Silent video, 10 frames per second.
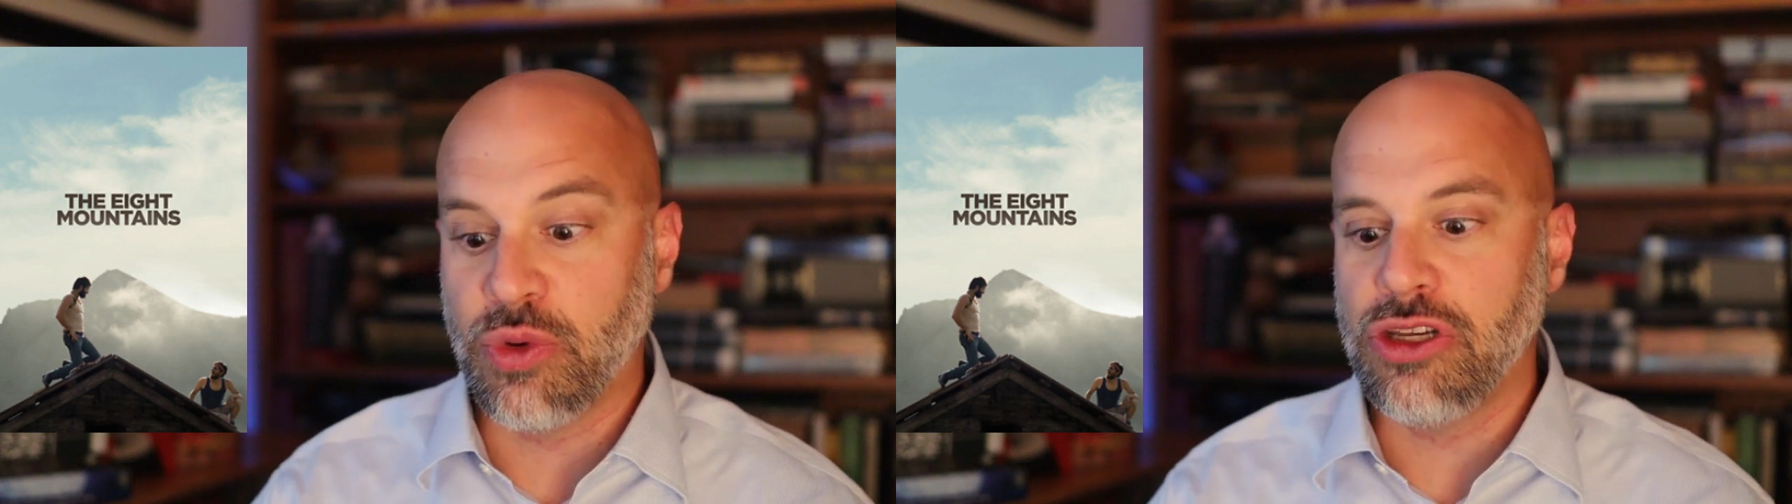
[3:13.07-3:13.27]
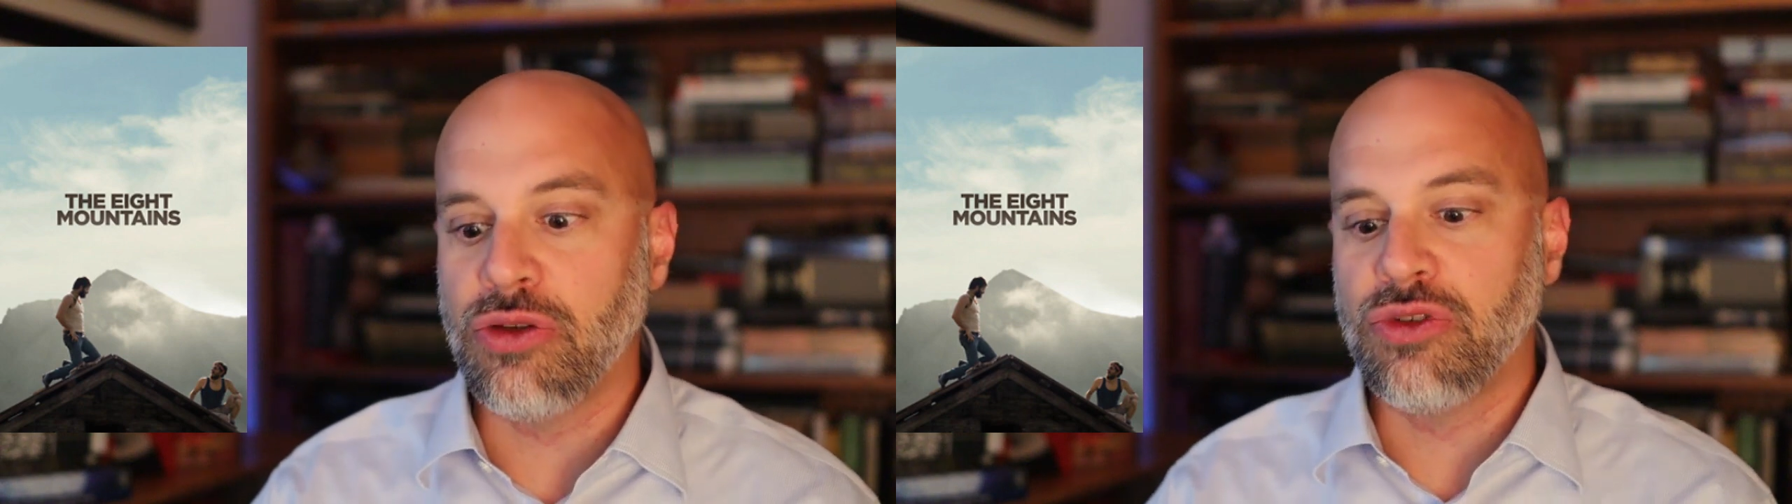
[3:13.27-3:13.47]

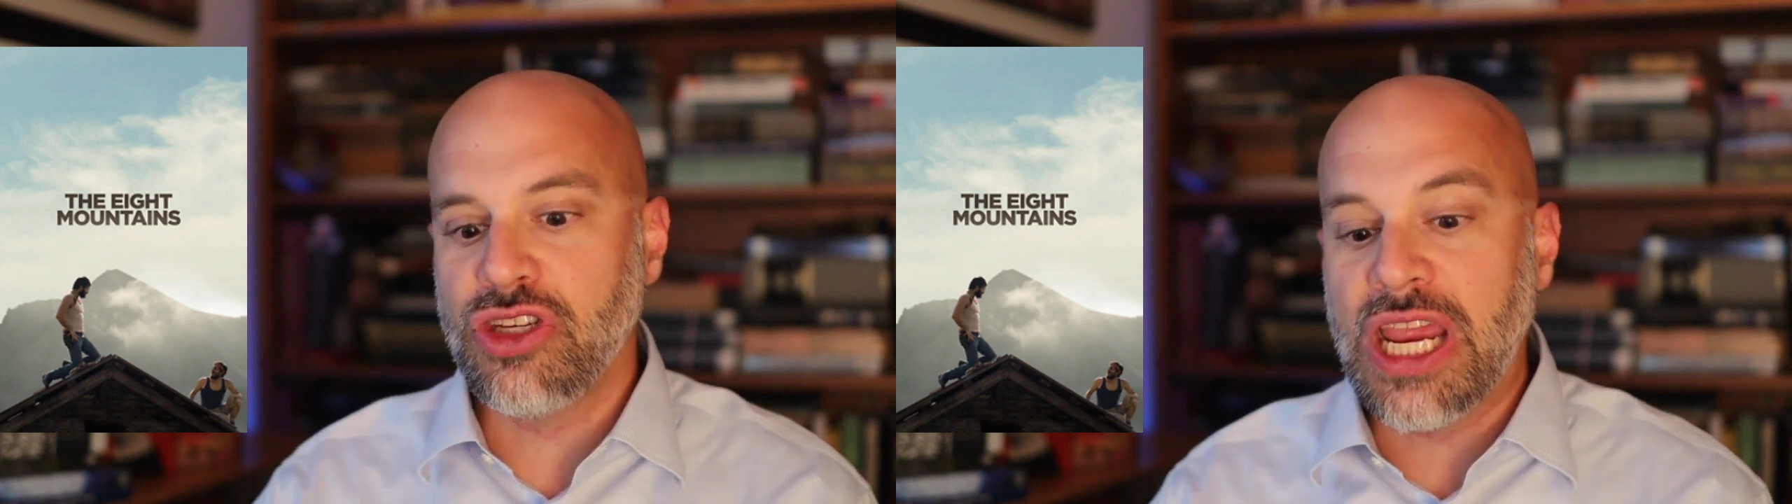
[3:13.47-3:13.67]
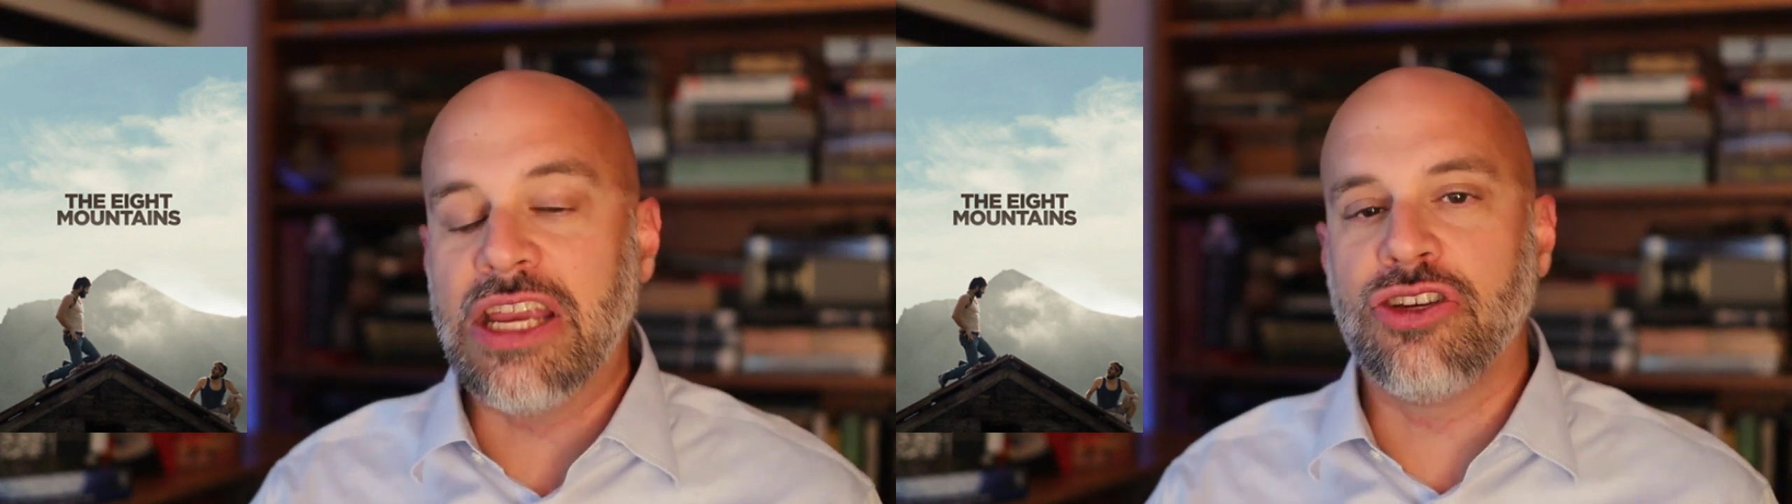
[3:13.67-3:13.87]
when you
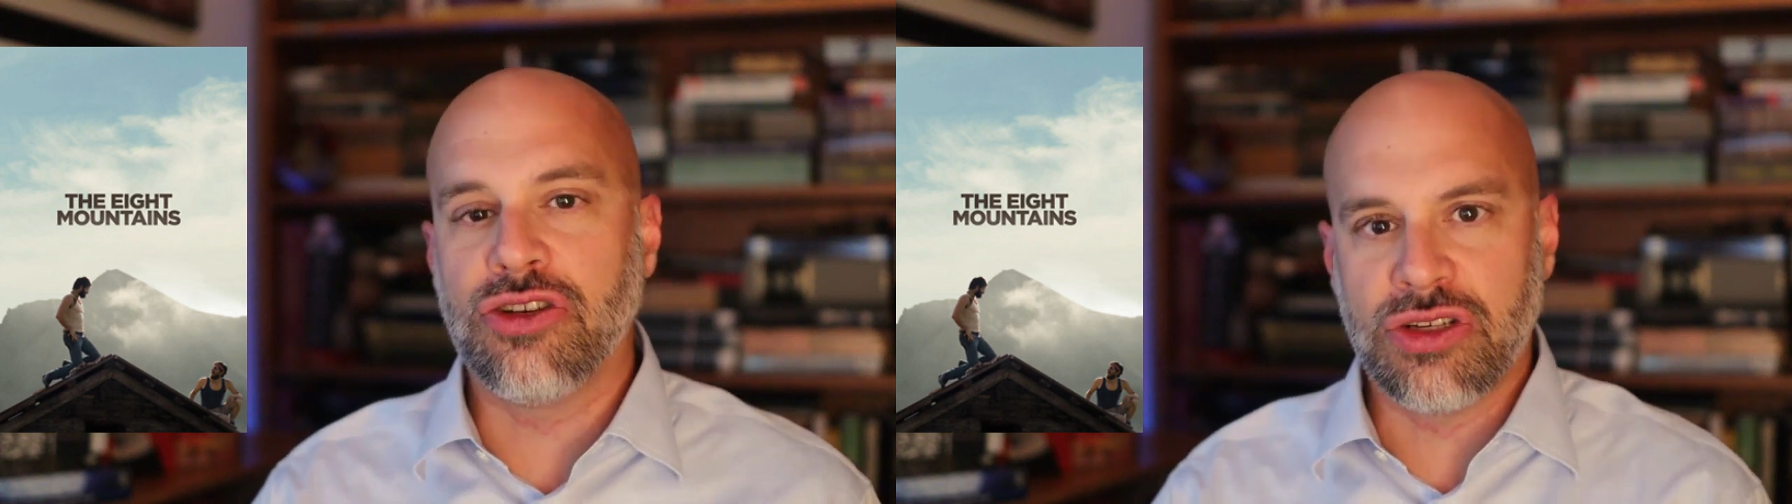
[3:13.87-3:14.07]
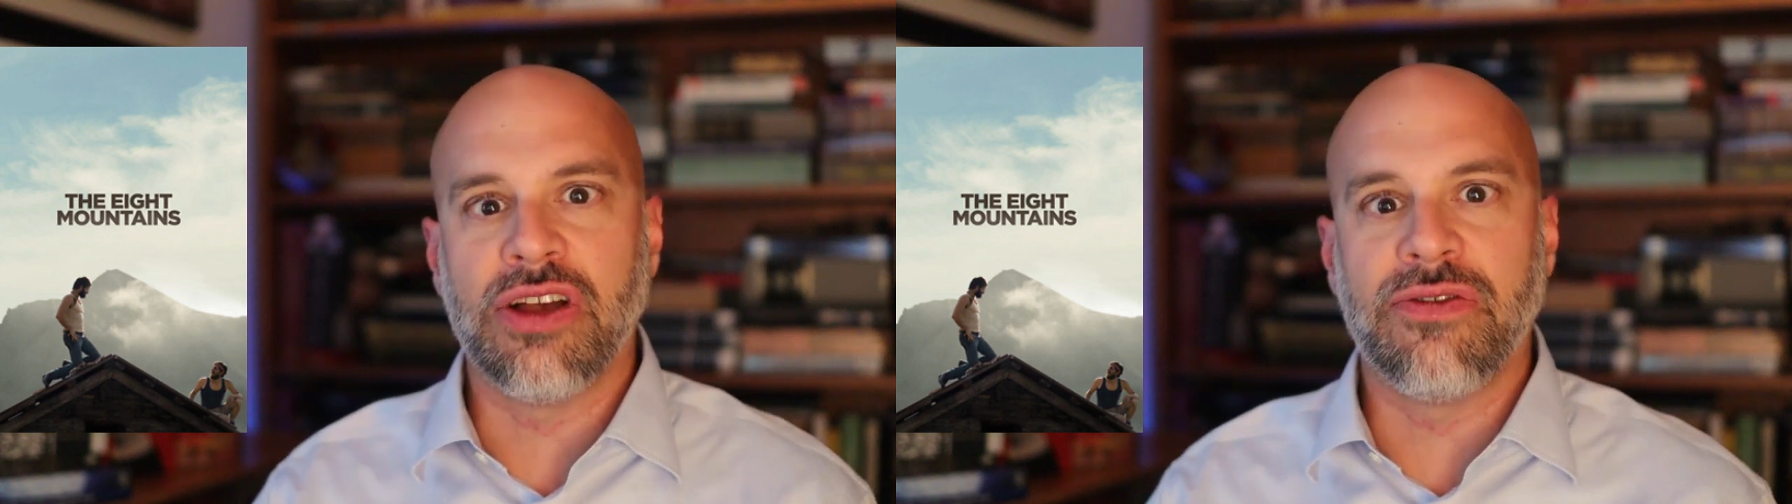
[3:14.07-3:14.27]
change
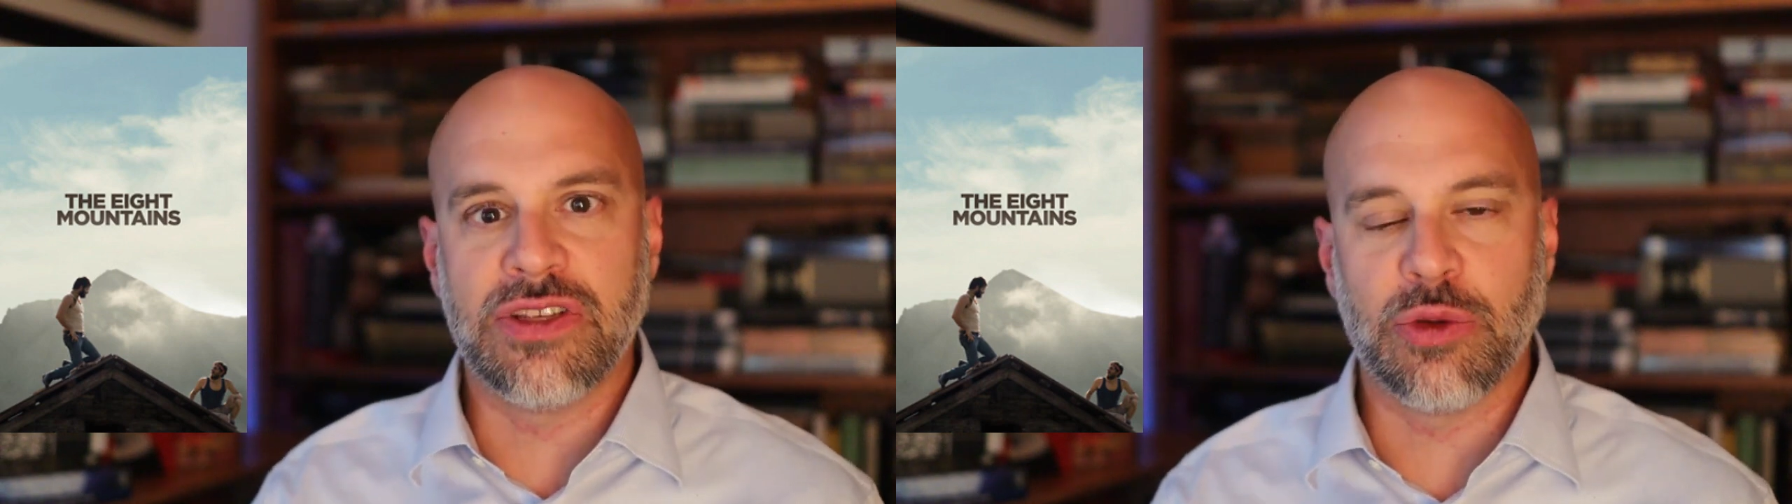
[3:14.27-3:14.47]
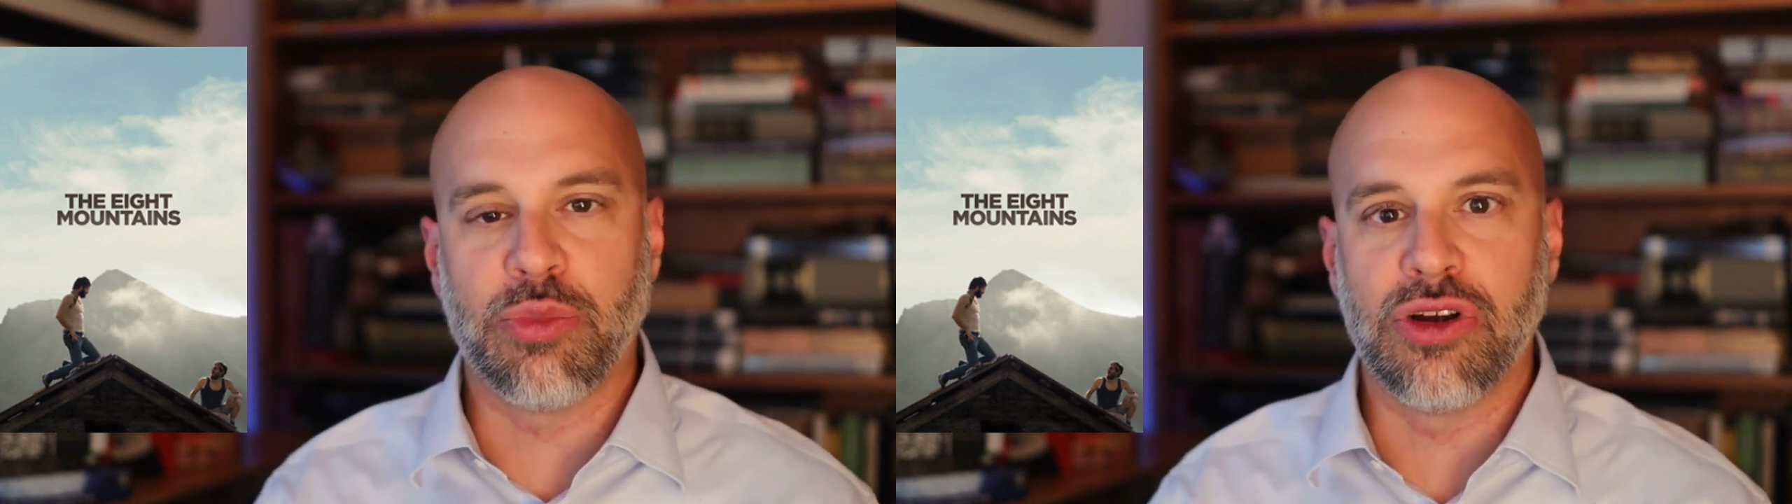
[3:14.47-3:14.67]
yourself
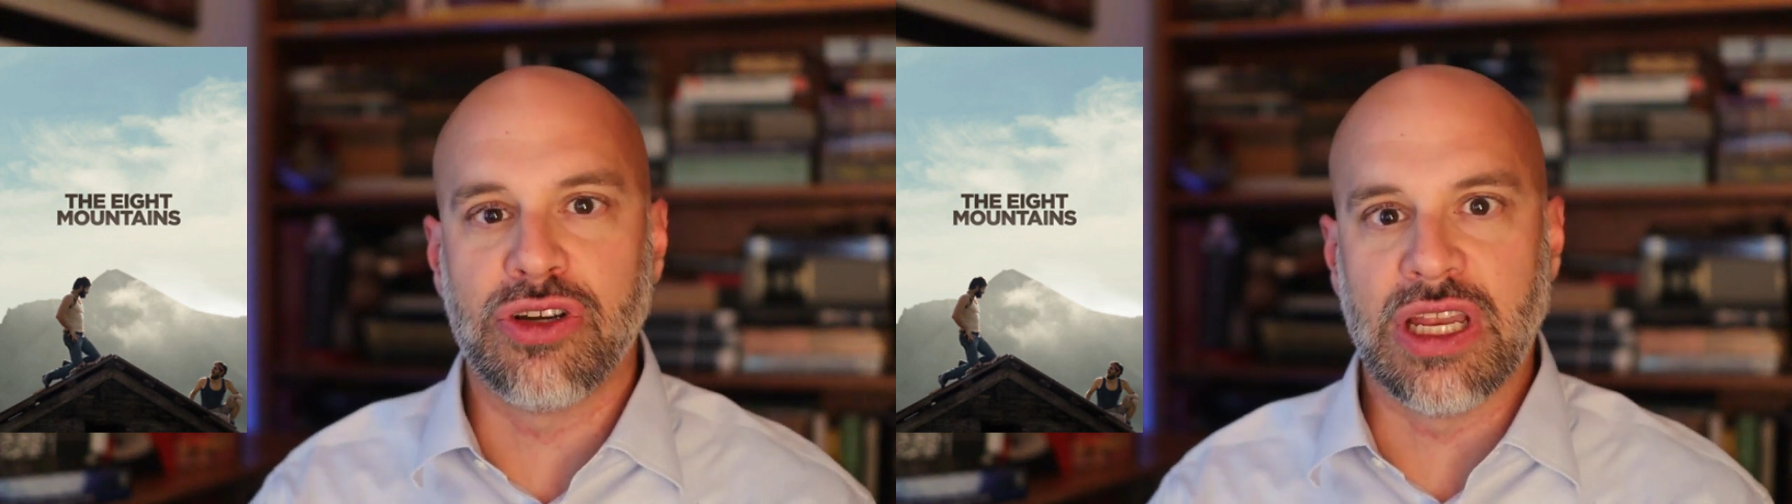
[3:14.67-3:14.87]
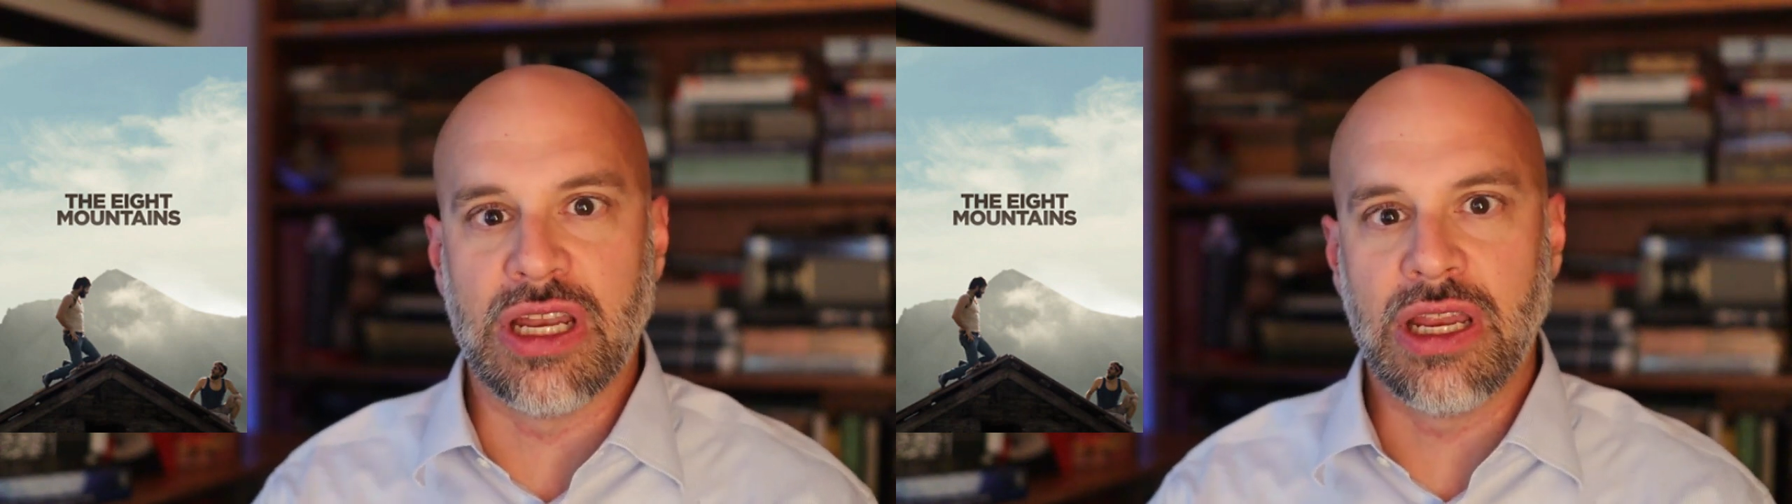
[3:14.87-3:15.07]
as a
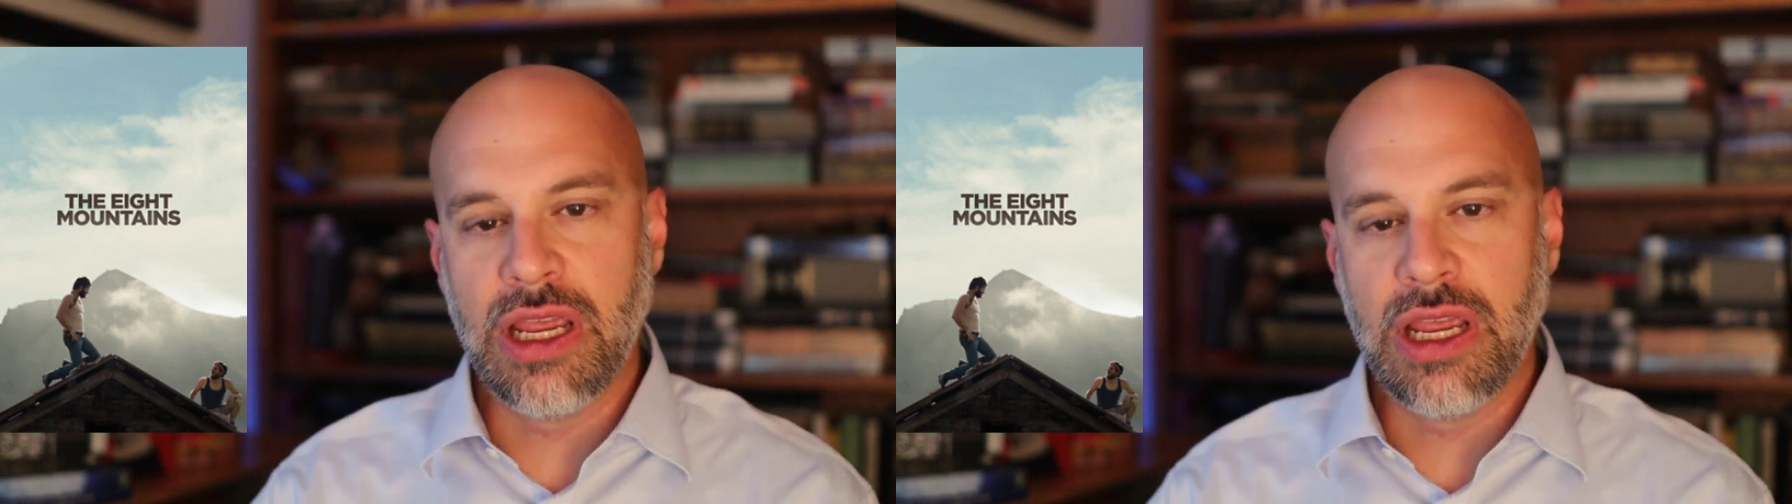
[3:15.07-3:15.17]
person